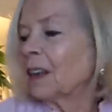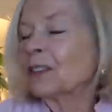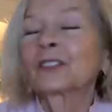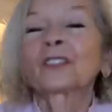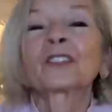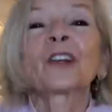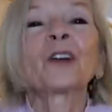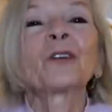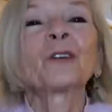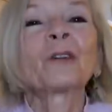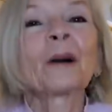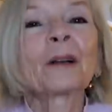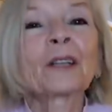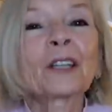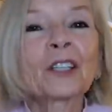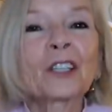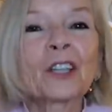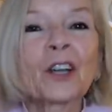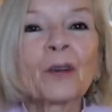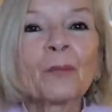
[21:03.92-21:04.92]
So, I'm
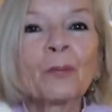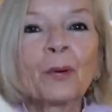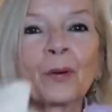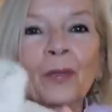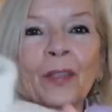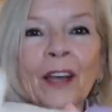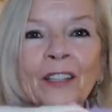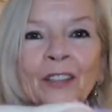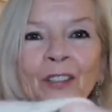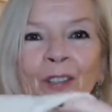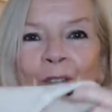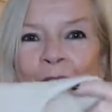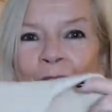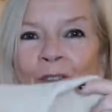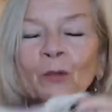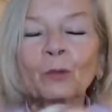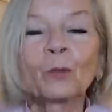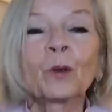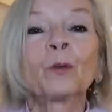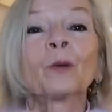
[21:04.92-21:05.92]
going to go and put that
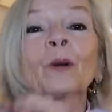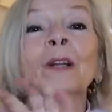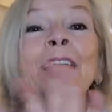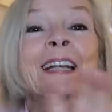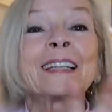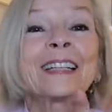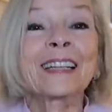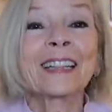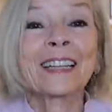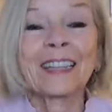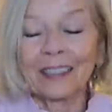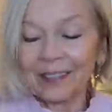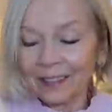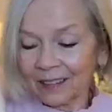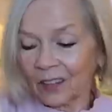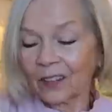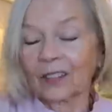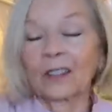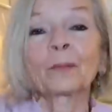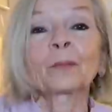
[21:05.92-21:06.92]
on. We will edit this
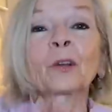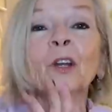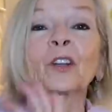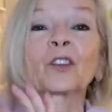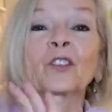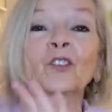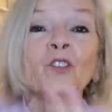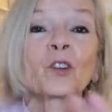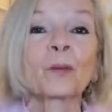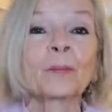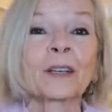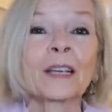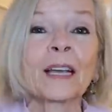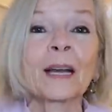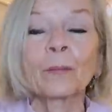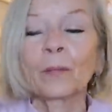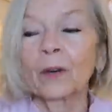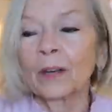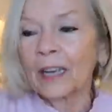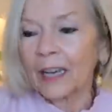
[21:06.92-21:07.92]
because I'm going to stop the
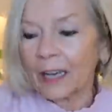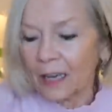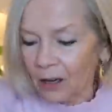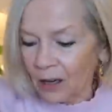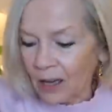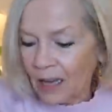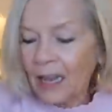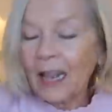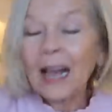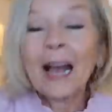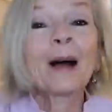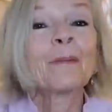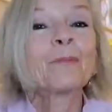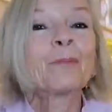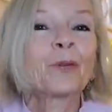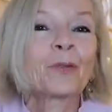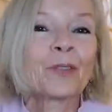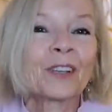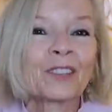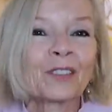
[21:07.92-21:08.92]
camera now
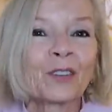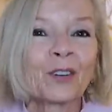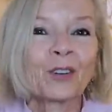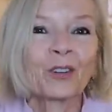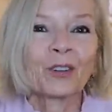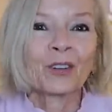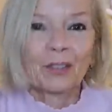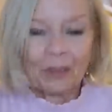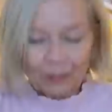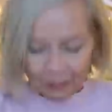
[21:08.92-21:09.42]
and put this on.